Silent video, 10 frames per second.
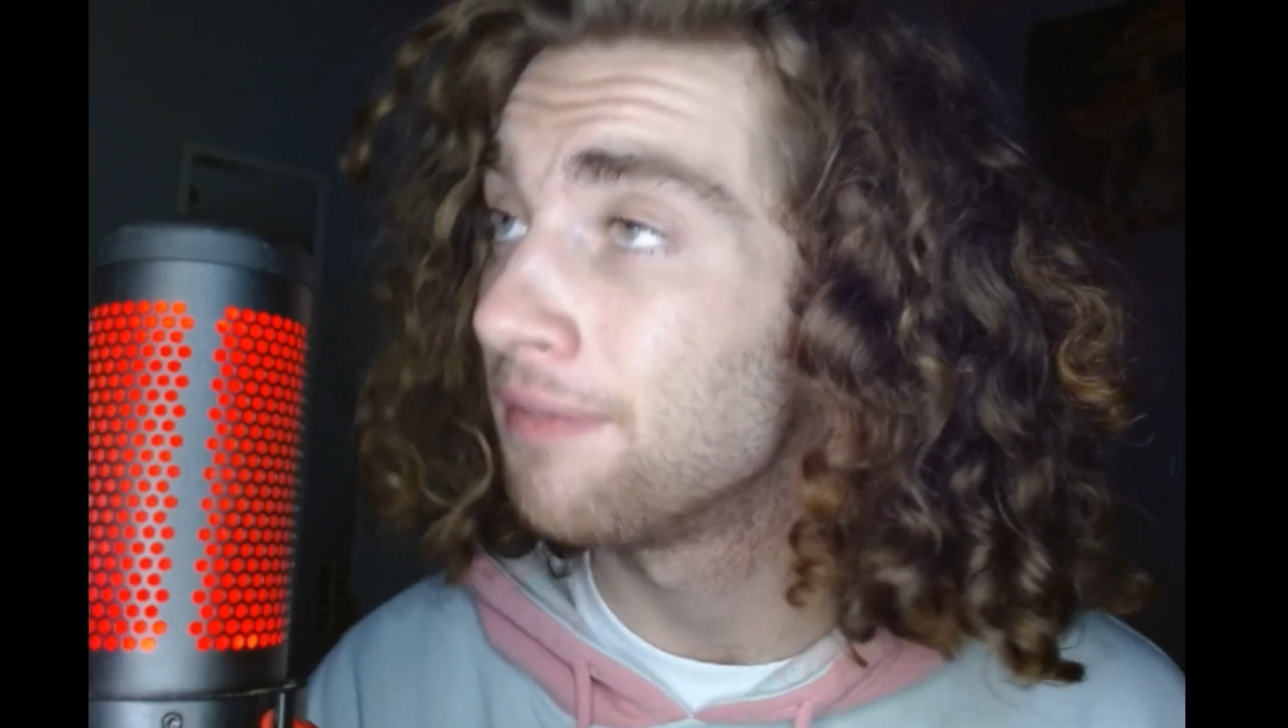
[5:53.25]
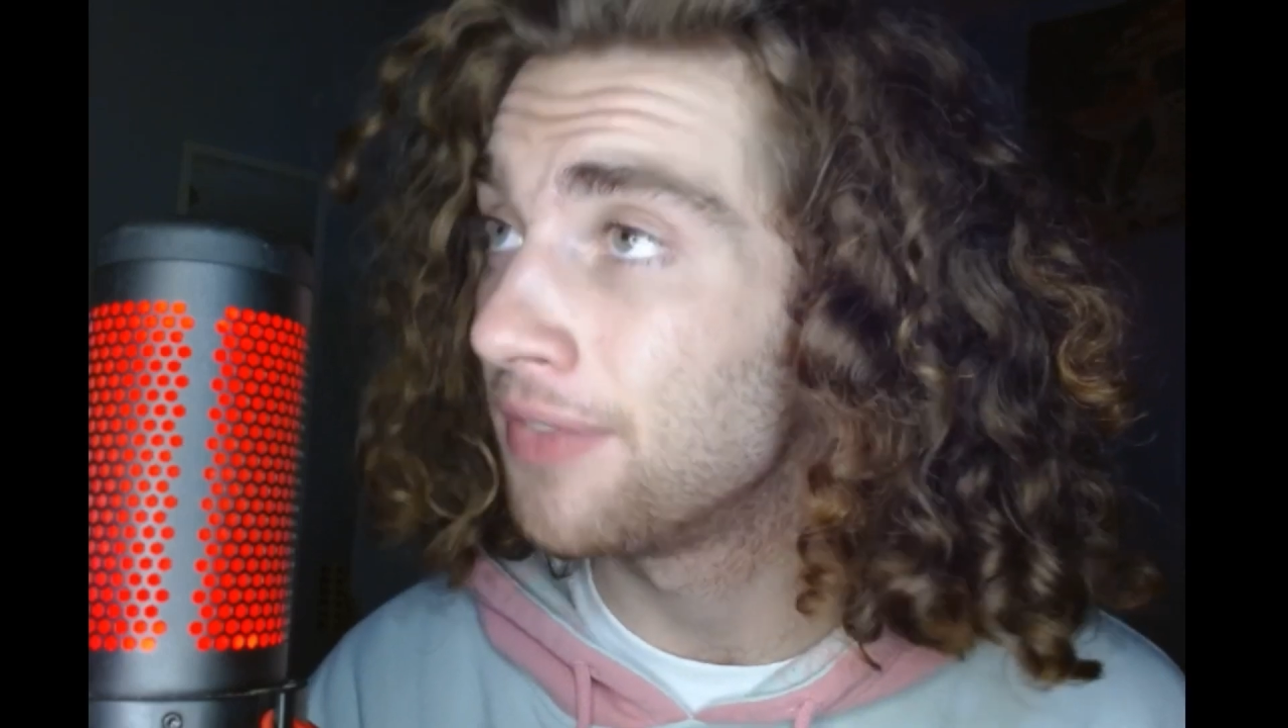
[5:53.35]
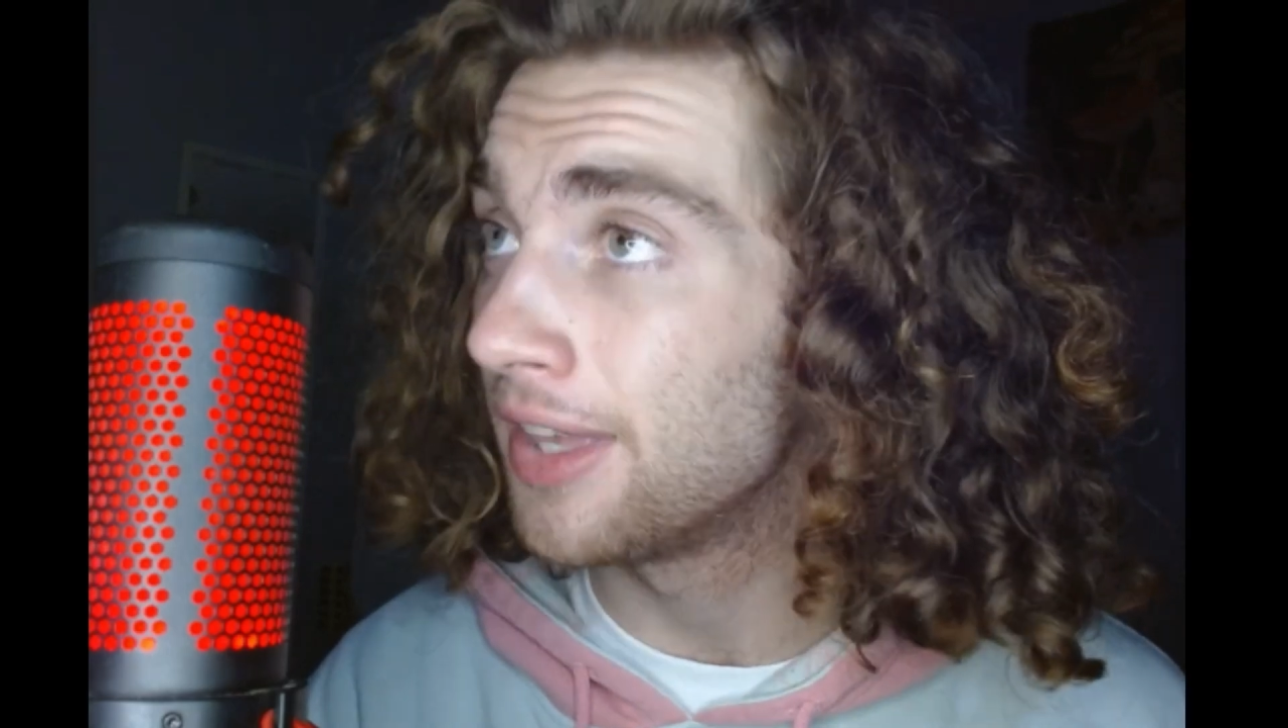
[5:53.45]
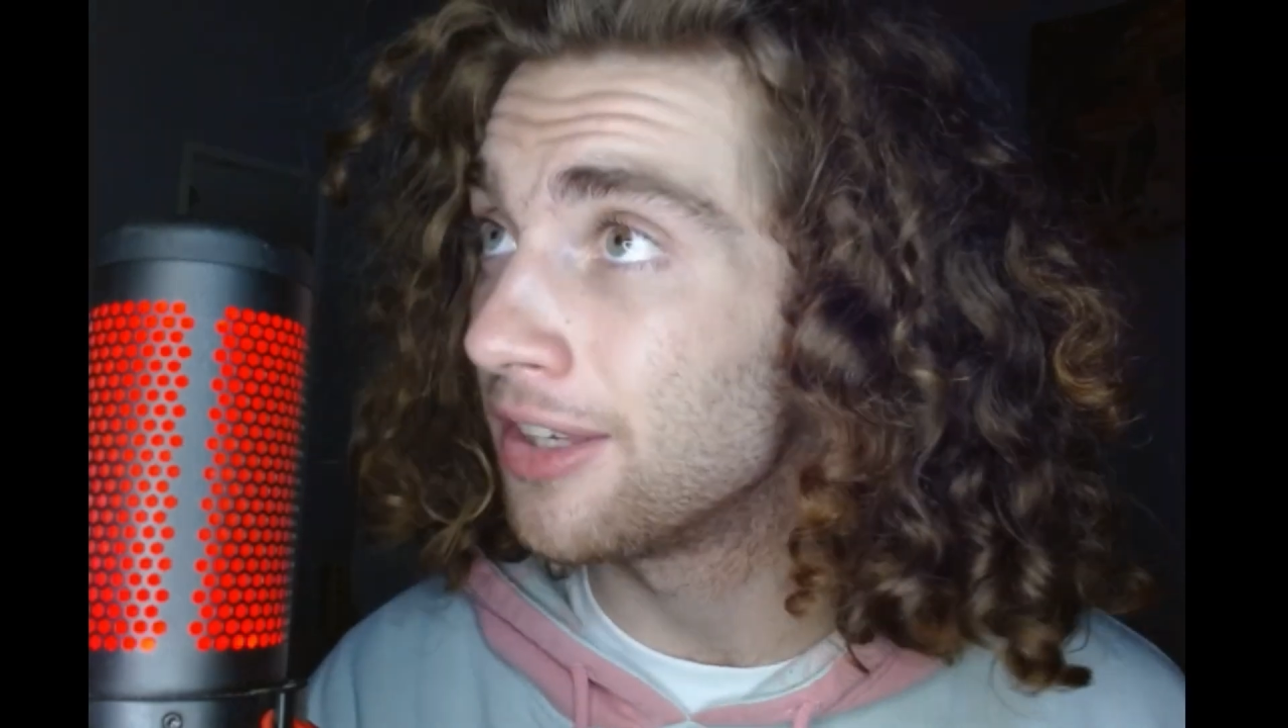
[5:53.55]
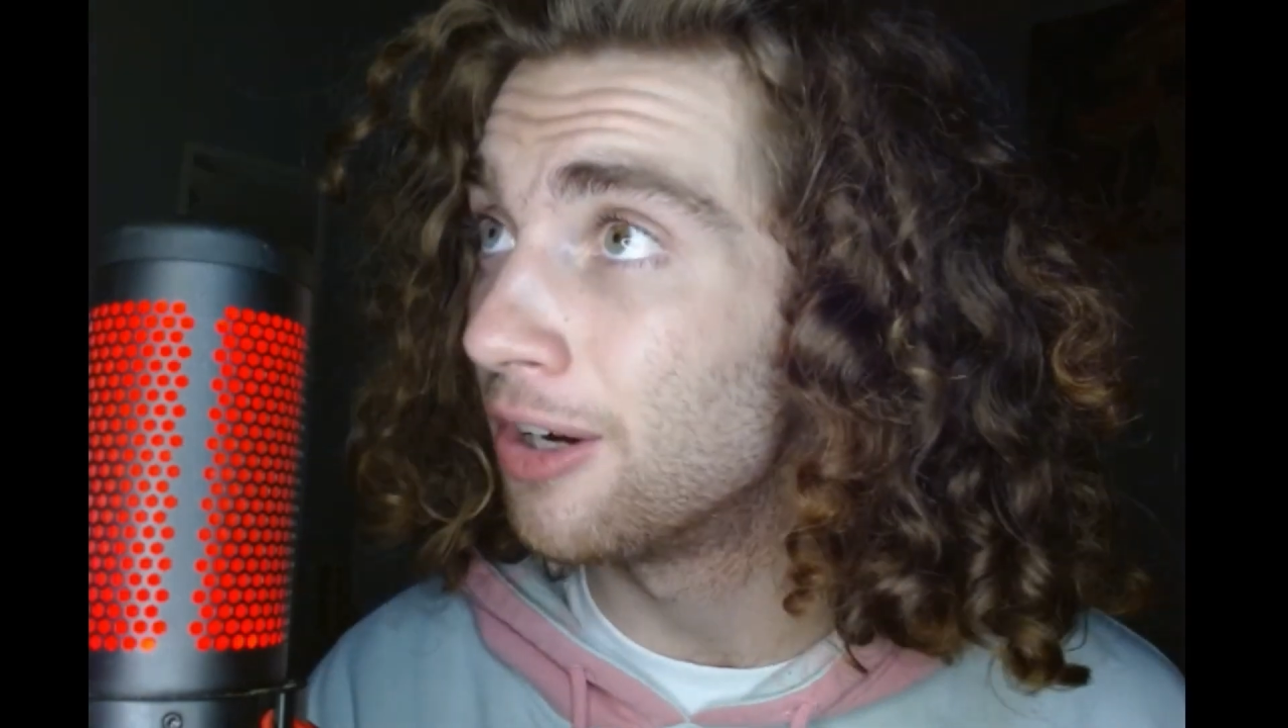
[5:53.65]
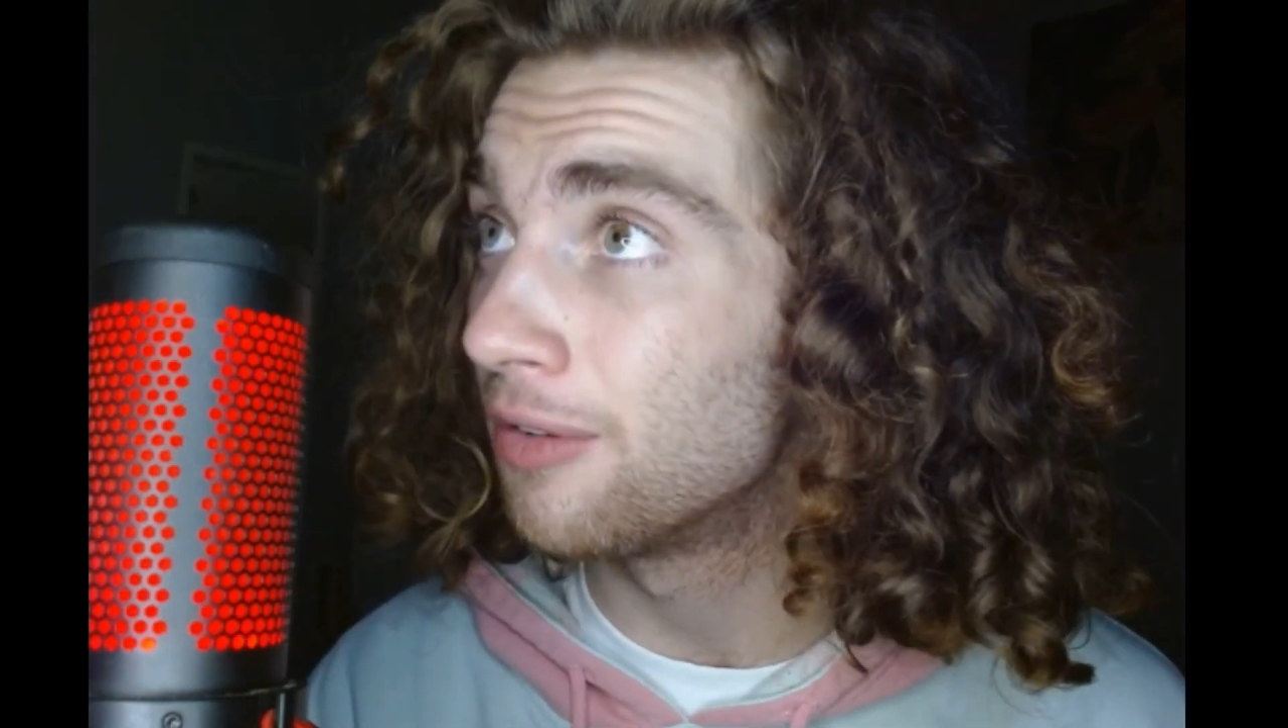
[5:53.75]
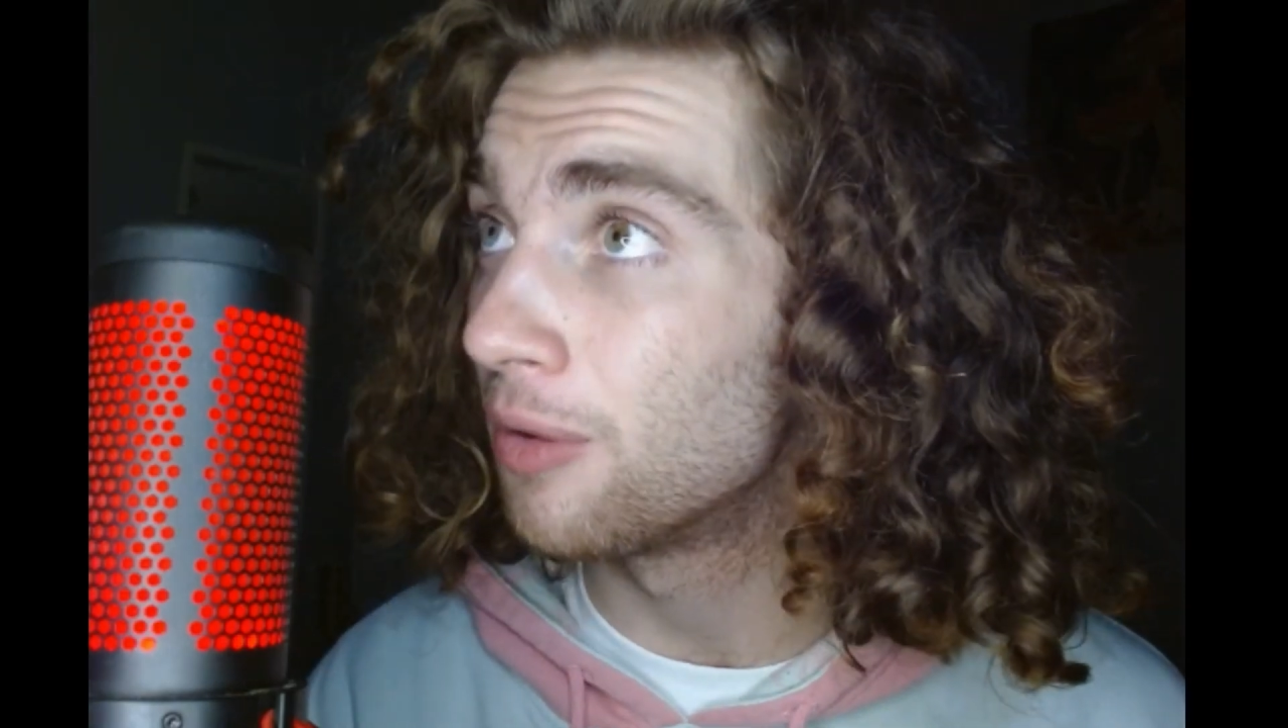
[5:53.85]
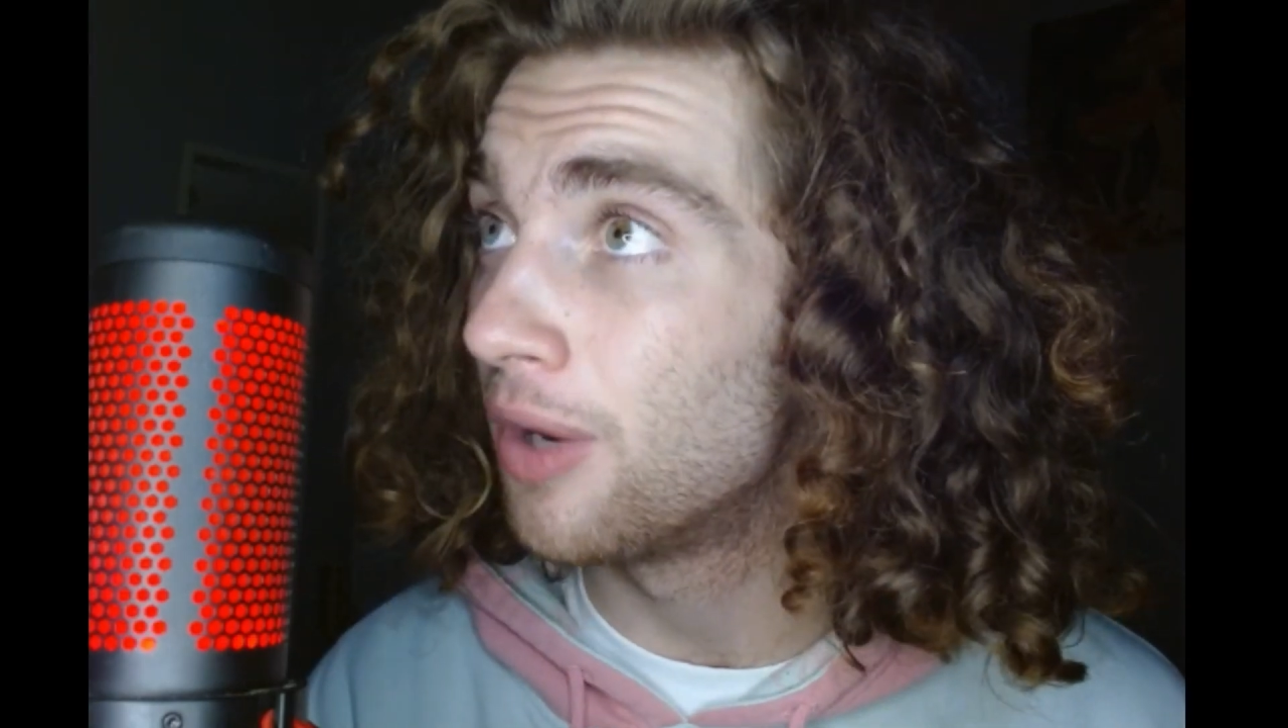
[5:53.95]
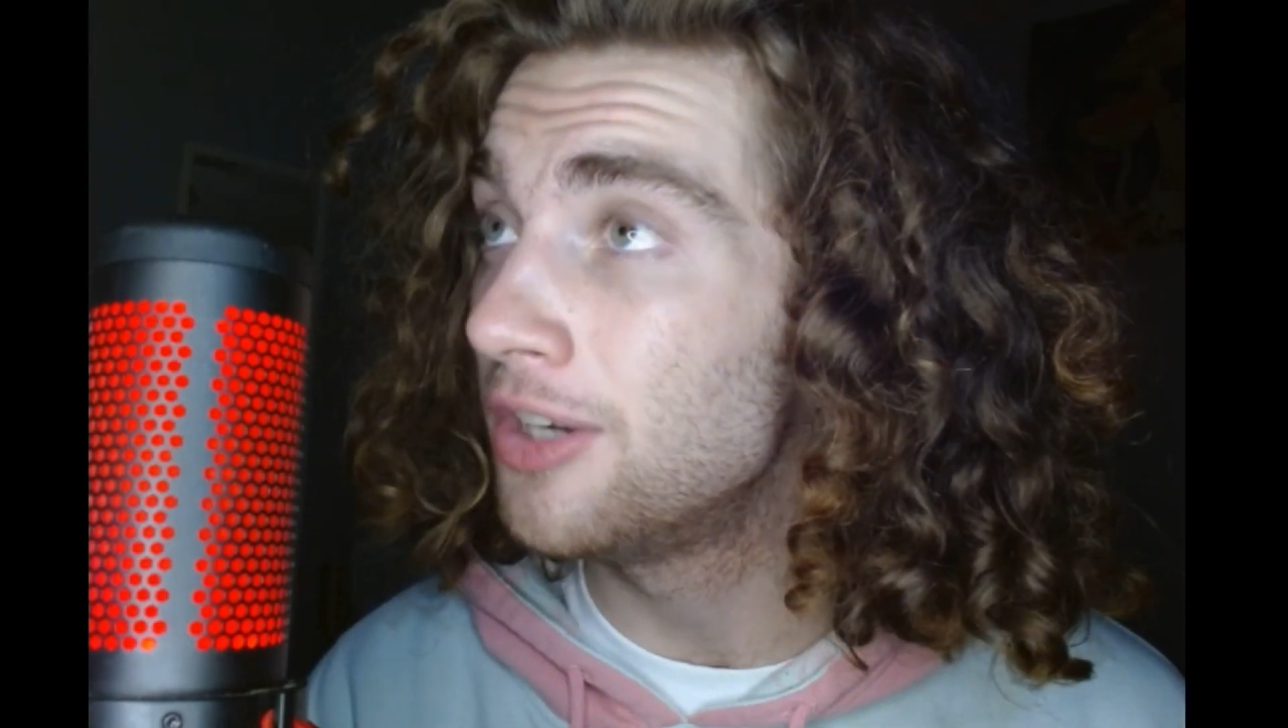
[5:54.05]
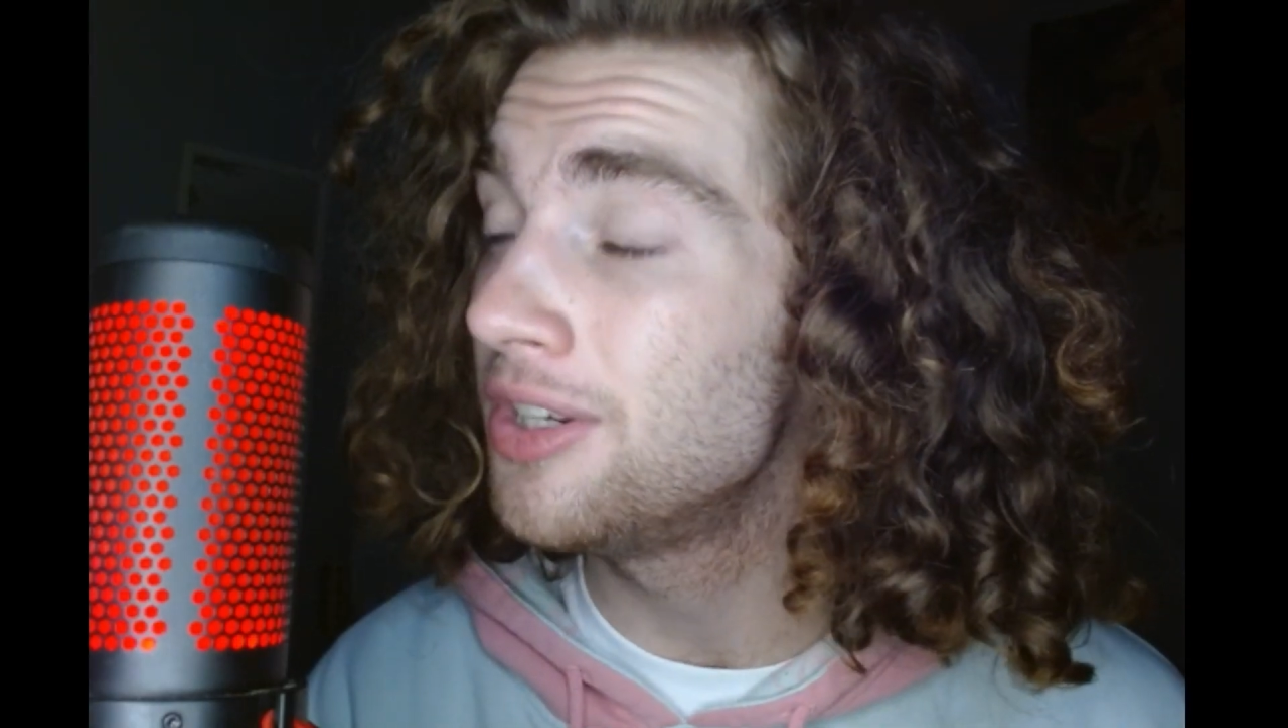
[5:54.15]
Thank you all for
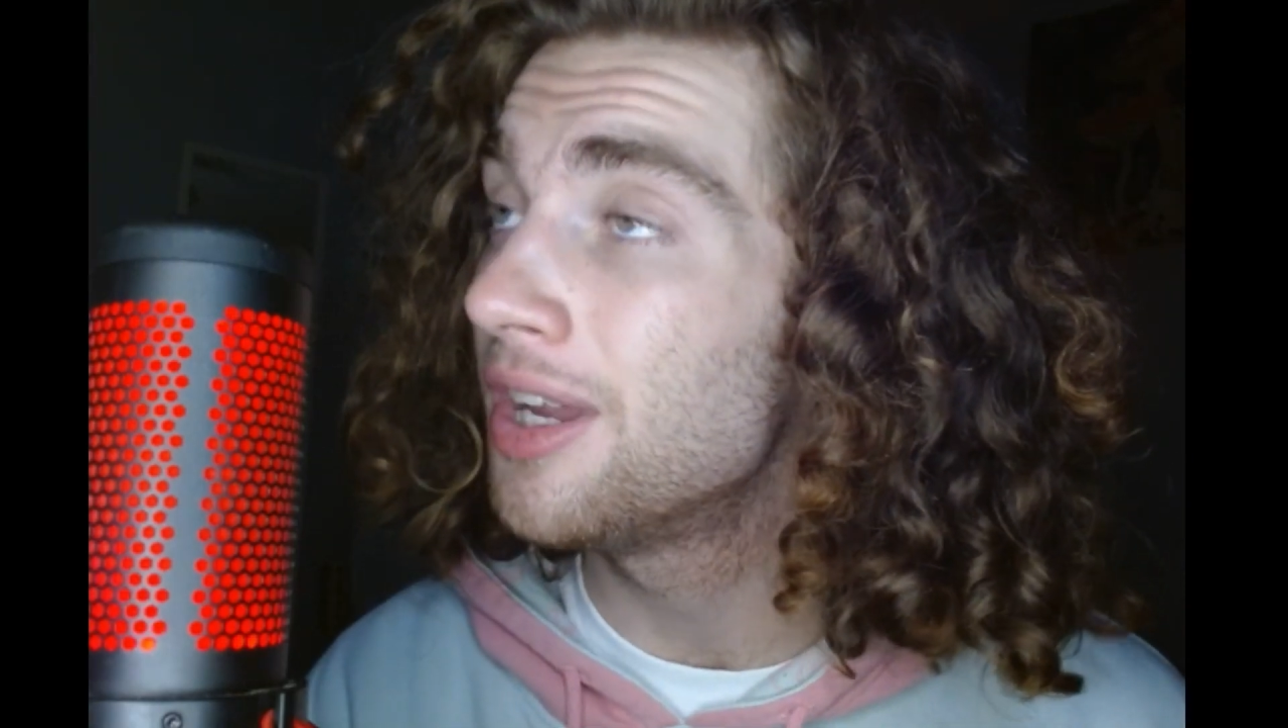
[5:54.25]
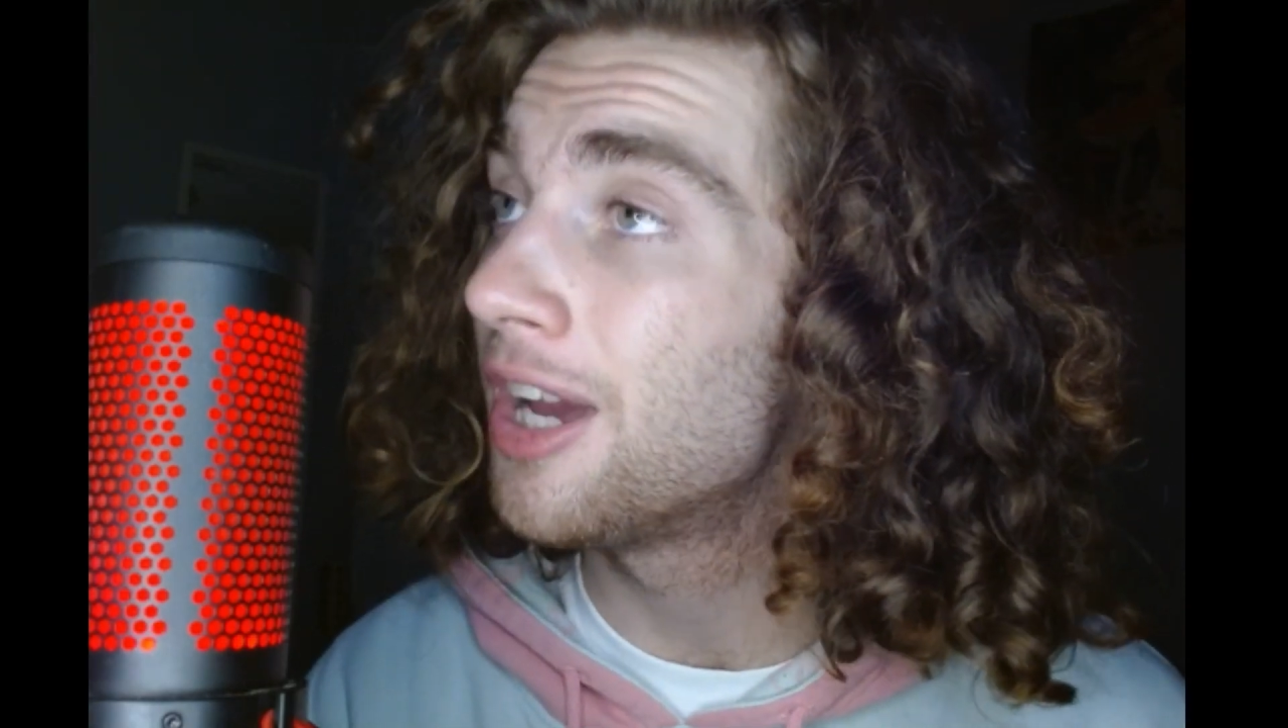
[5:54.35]
watching.